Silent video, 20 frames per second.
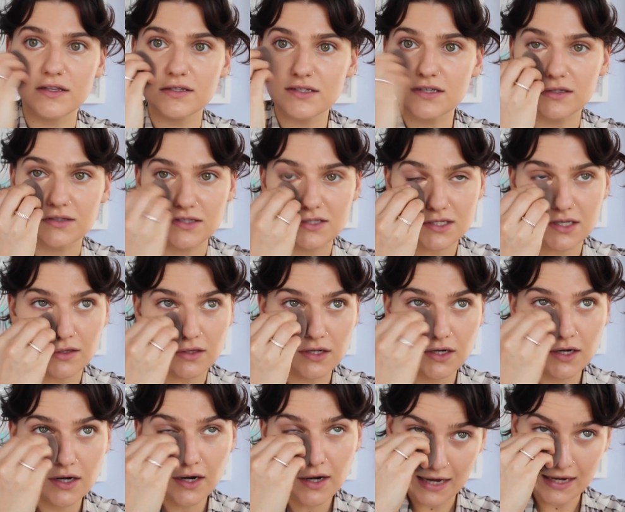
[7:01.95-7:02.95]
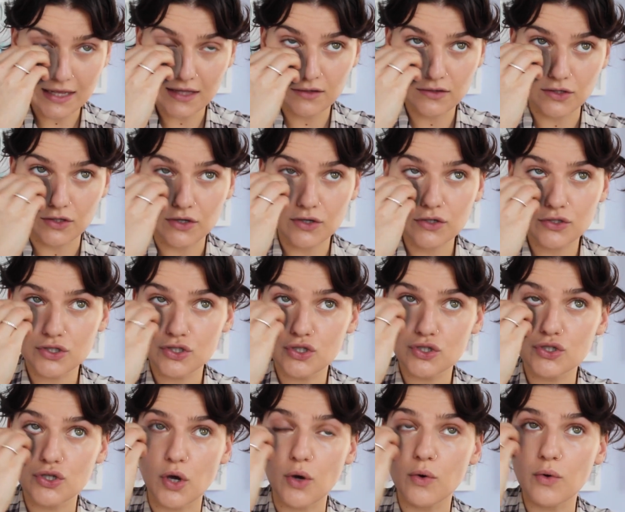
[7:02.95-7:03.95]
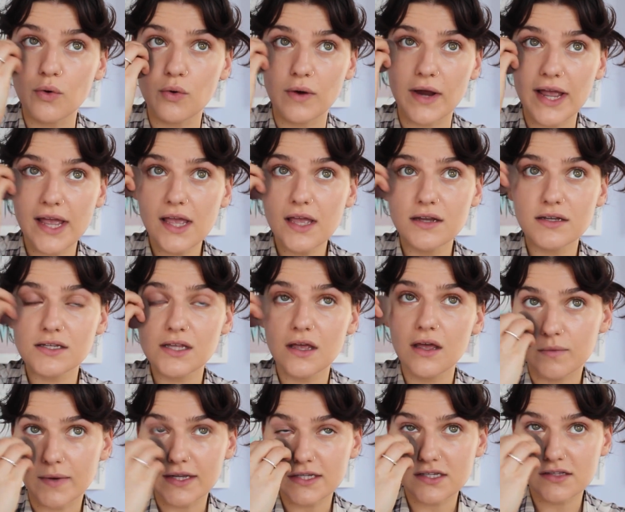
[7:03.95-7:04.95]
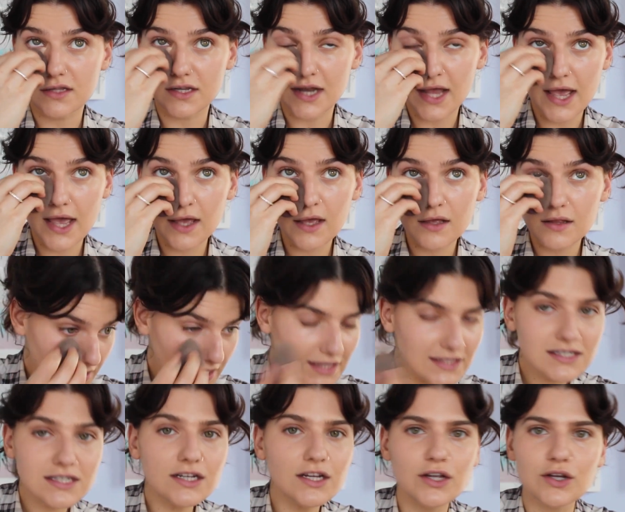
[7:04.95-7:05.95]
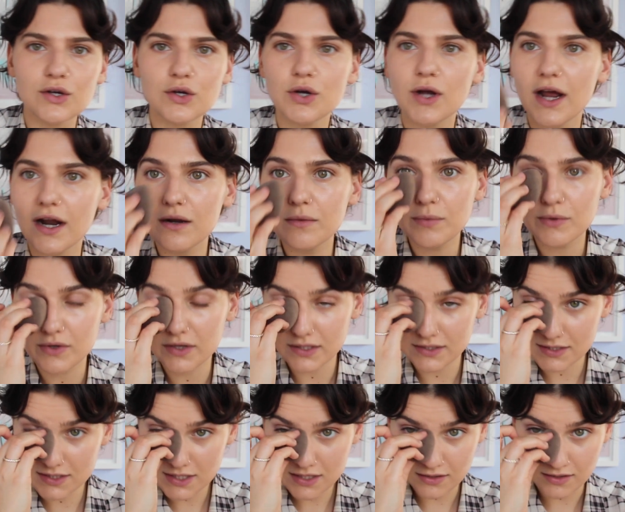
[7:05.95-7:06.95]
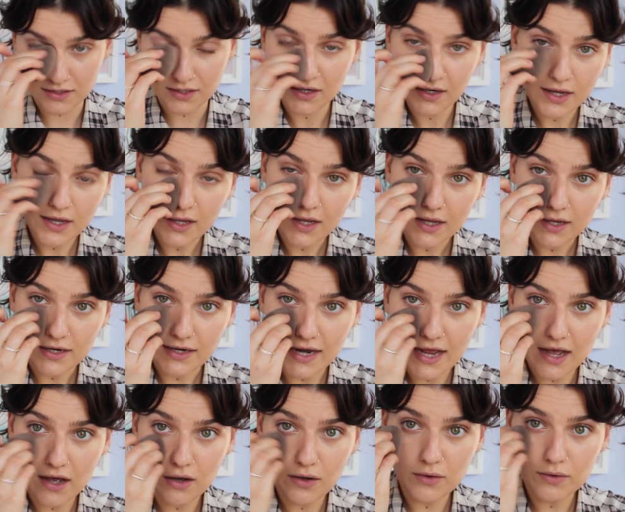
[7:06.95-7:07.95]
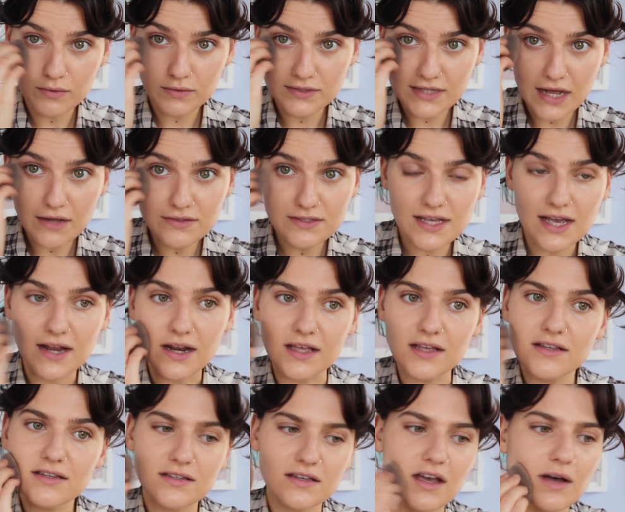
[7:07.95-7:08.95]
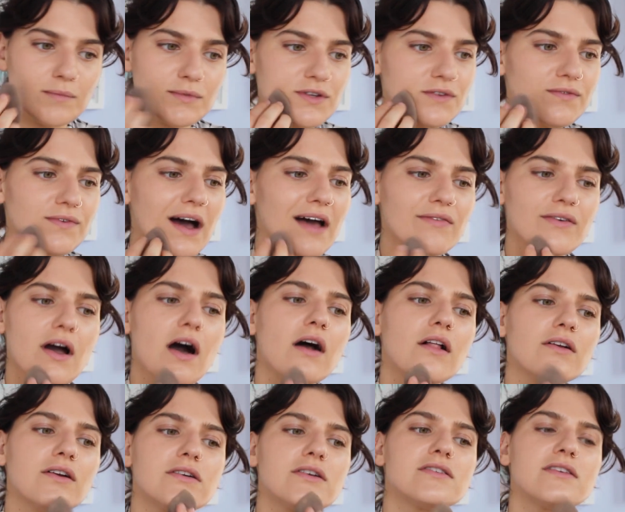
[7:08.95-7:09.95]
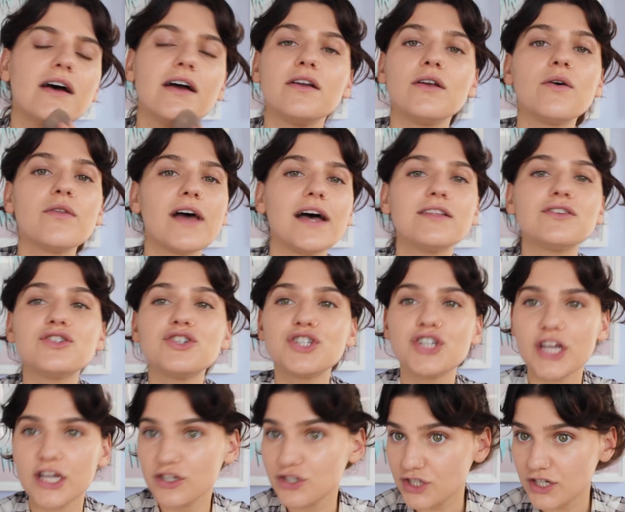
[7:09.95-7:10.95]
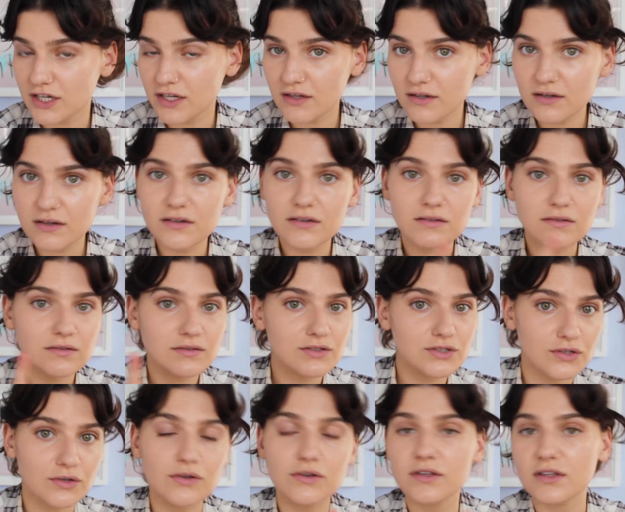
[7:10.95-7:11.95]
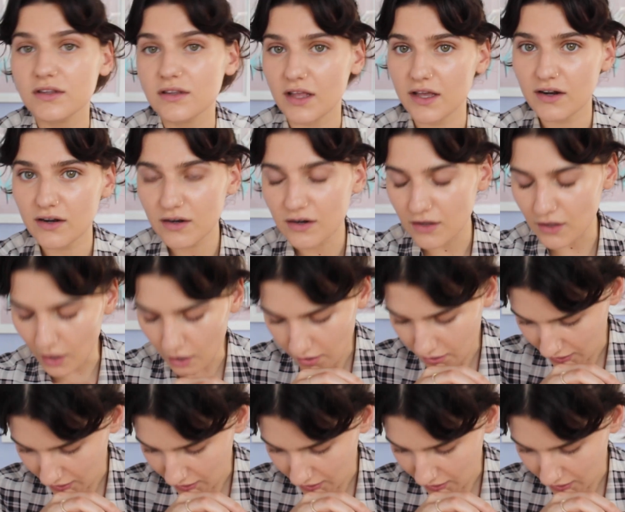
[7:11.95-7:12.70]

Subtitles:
of this concealer and it looks so great the rest of the day. It's an incredible concealer. Now, downside is it comes in 5 colors. I know that's changing sooner than later.